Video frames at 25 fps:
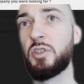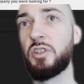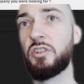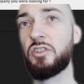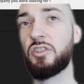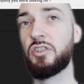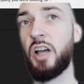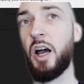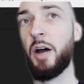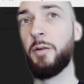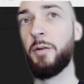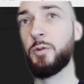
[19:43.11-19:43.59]

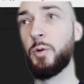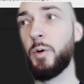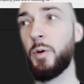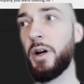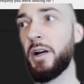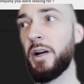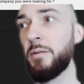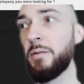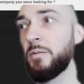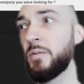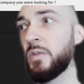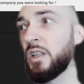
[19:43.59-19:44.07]

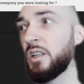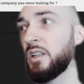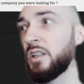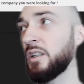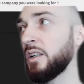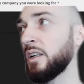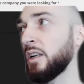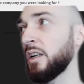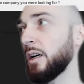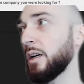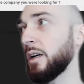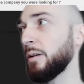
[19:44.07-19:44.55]
software.
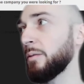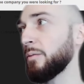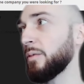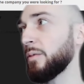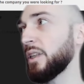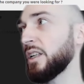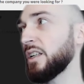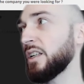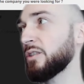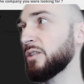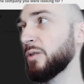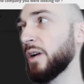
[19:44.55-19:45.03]

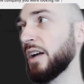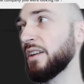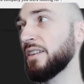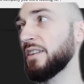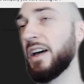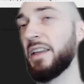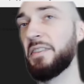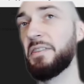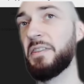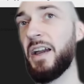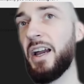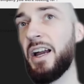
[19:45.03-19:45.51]
Please write
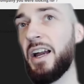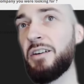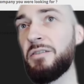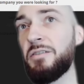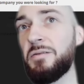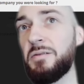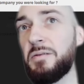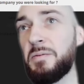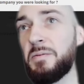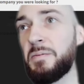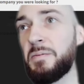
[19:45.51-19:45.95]
that down.